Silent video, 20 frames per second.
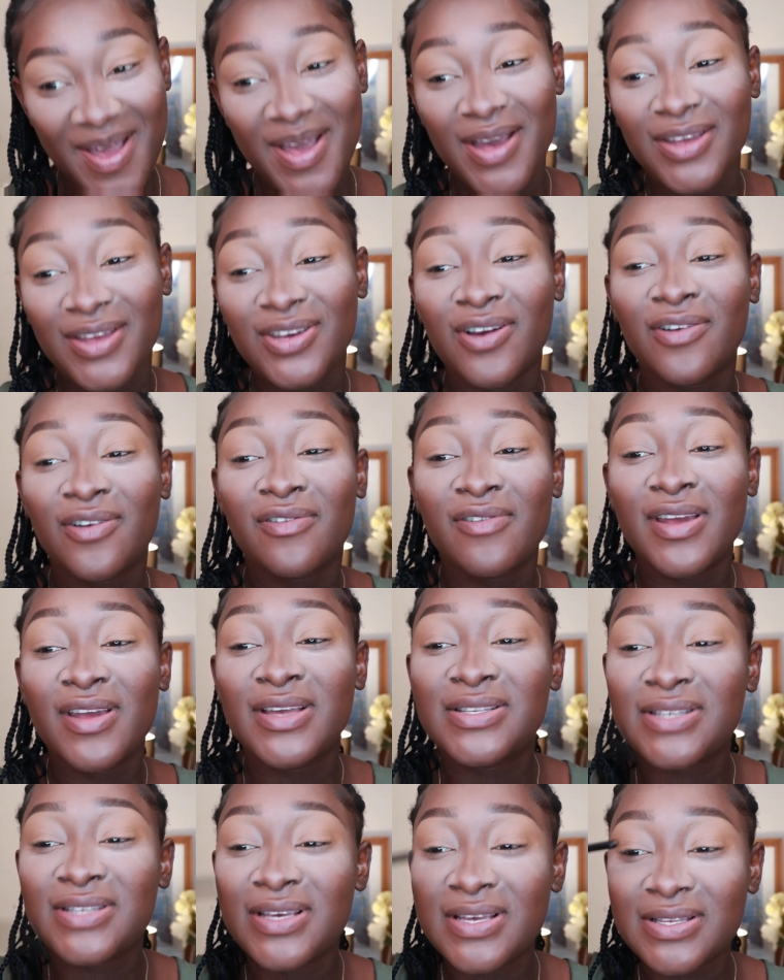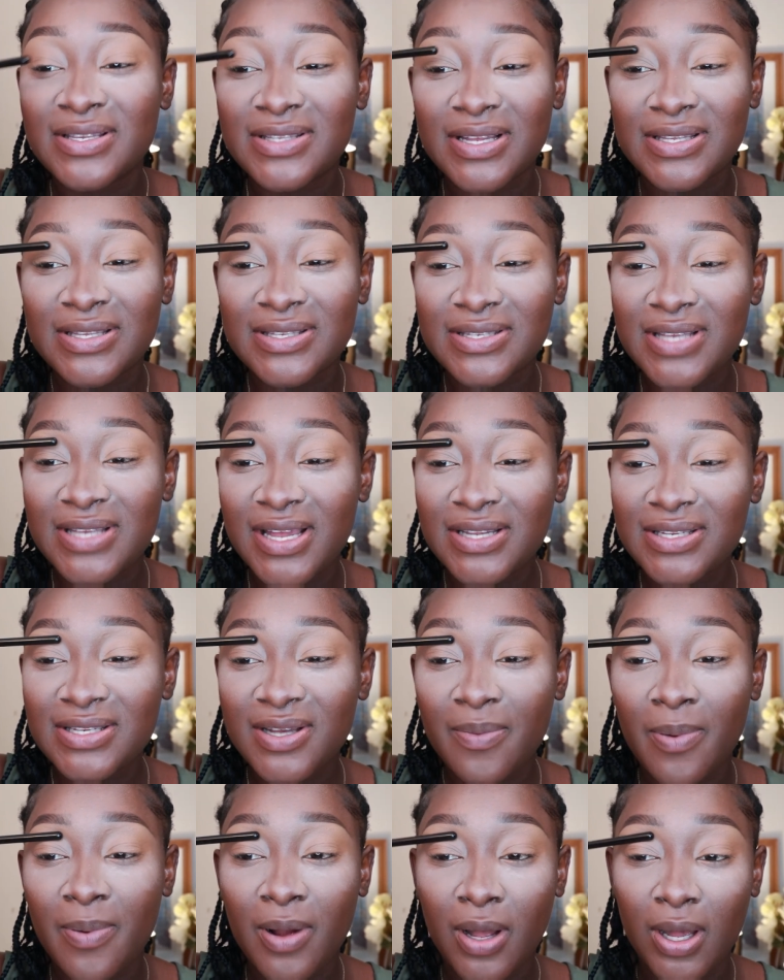your crease is the center
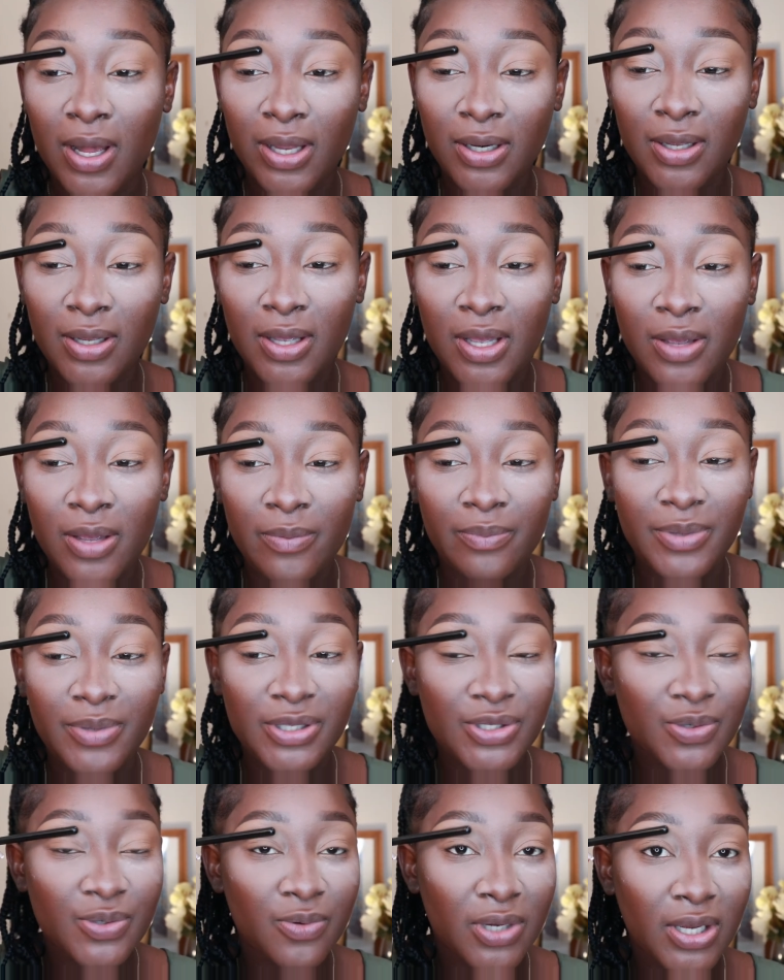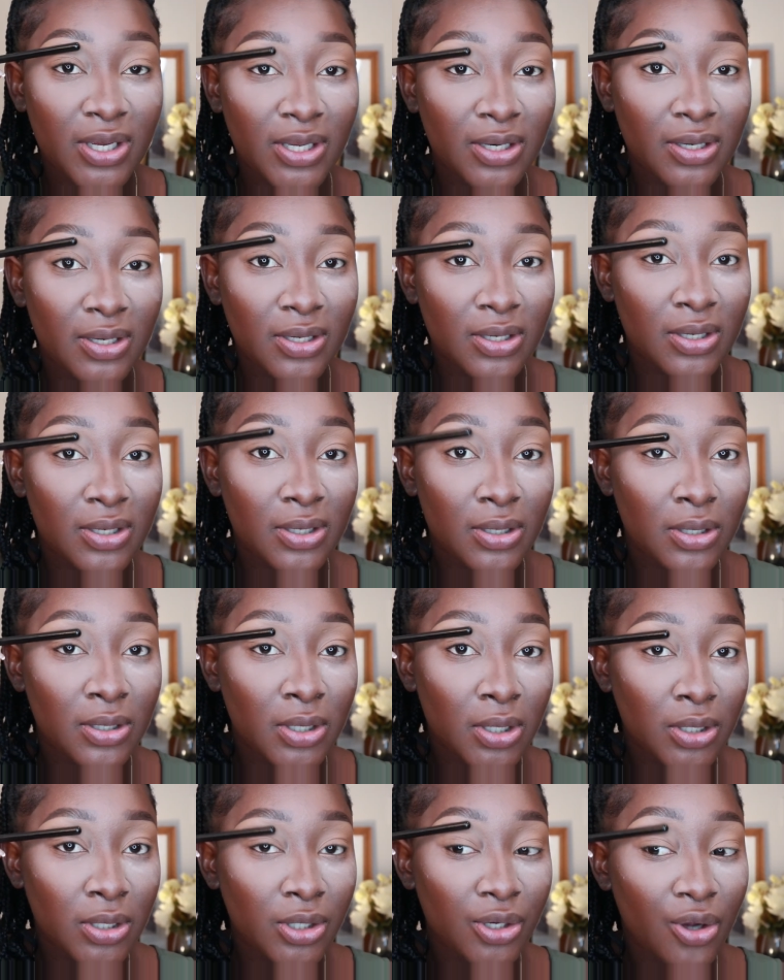part between,
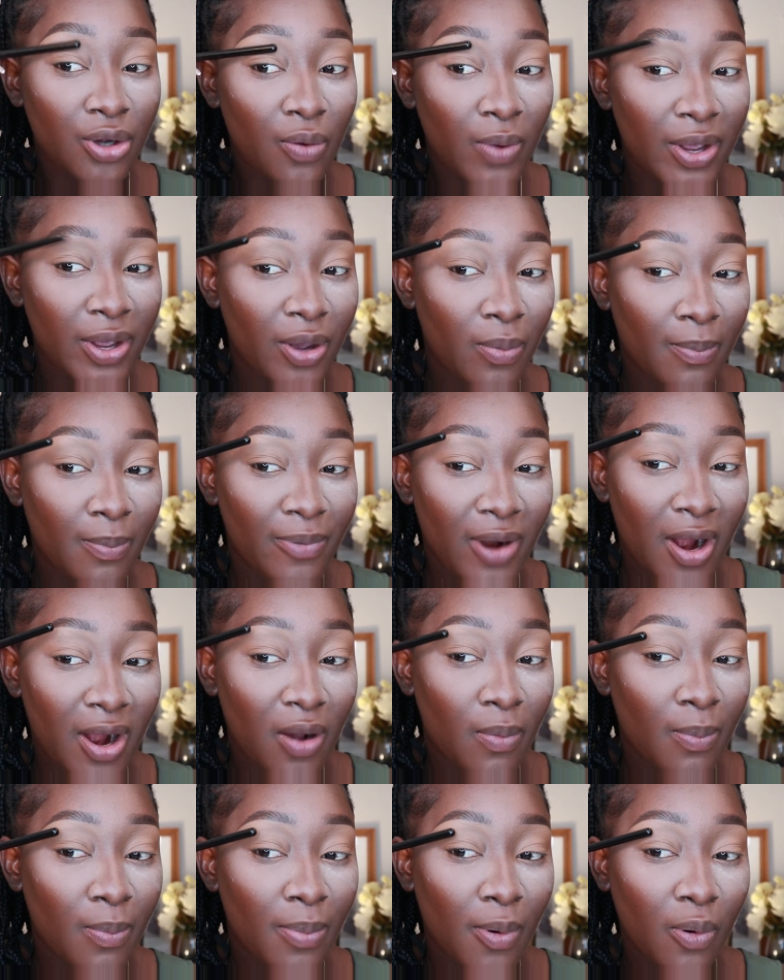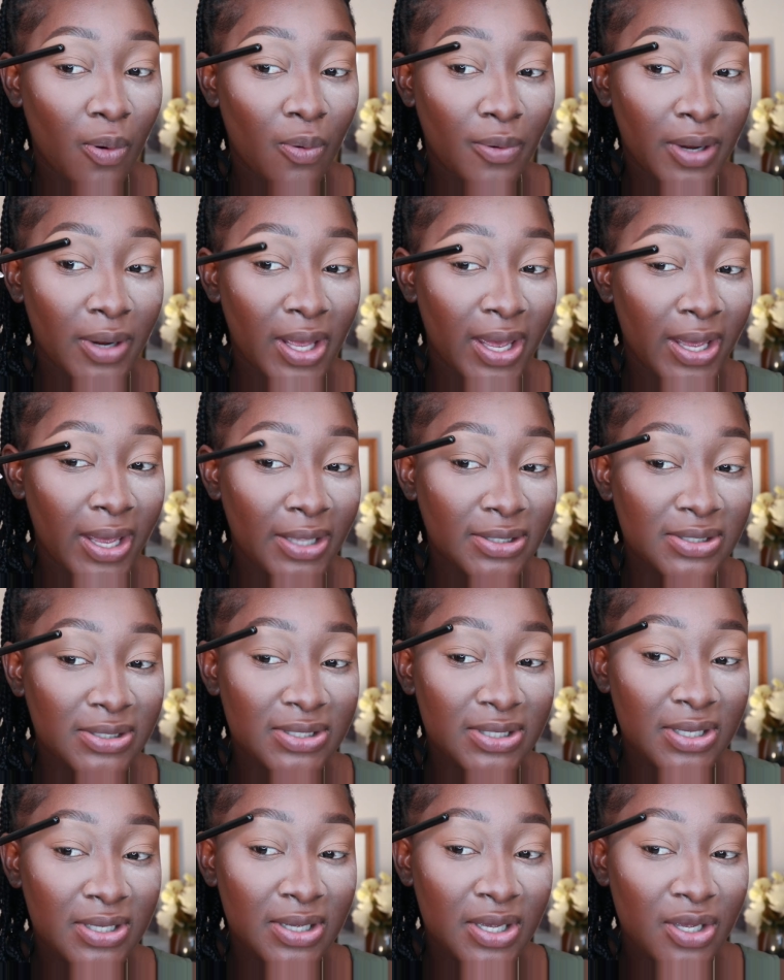you know, where your brow bone ends.
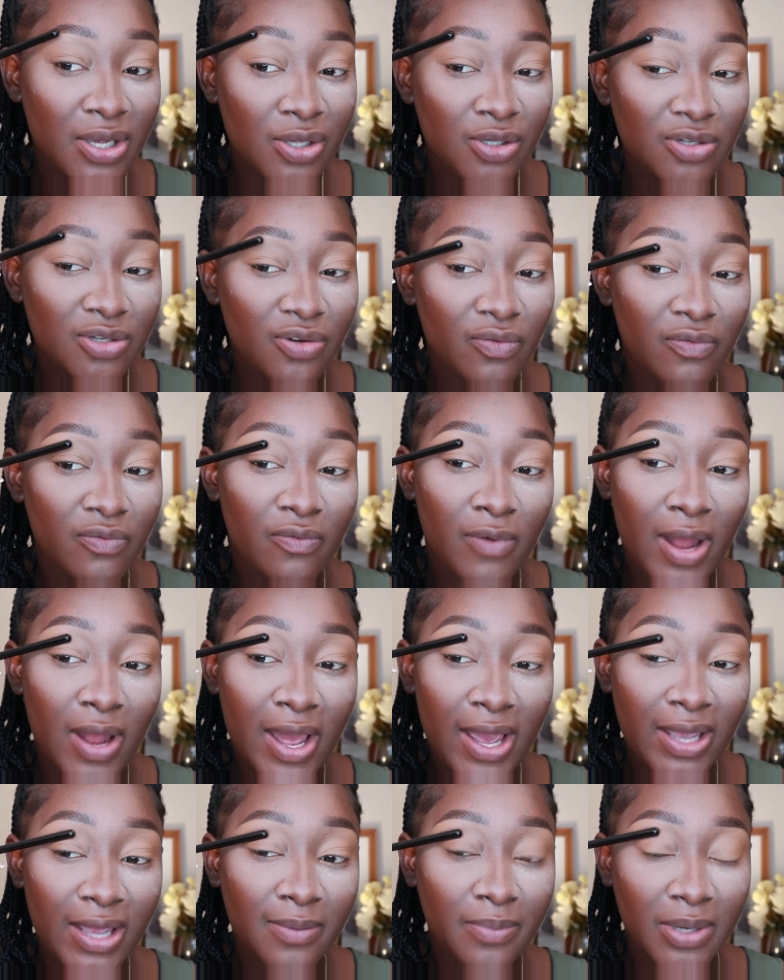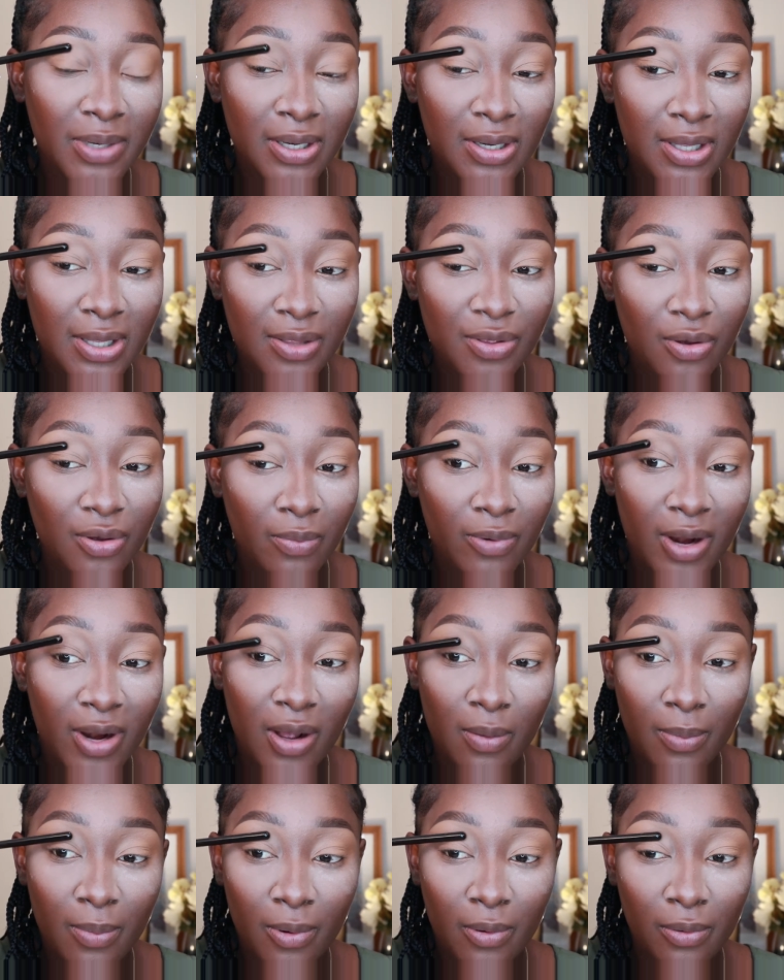So right beneath your brow
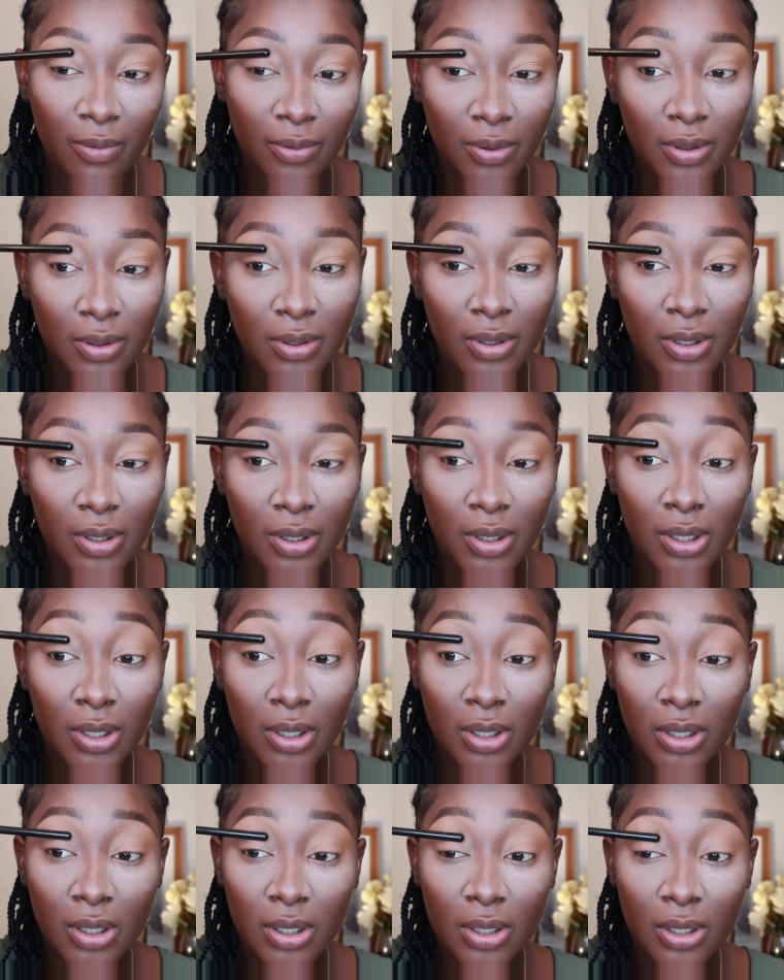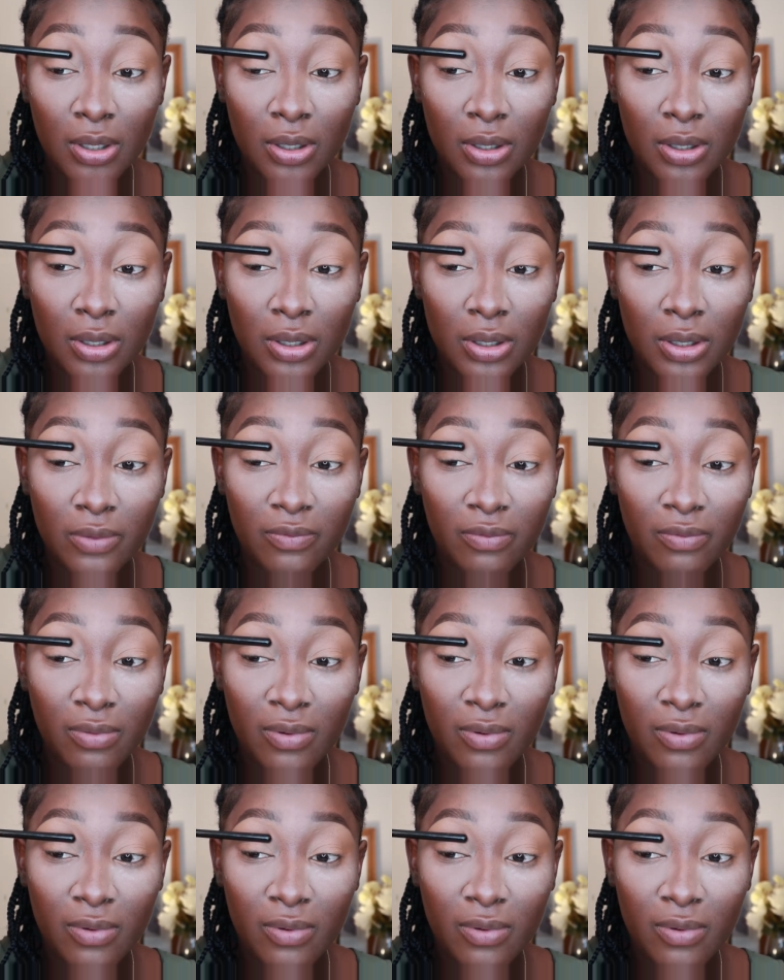bone, and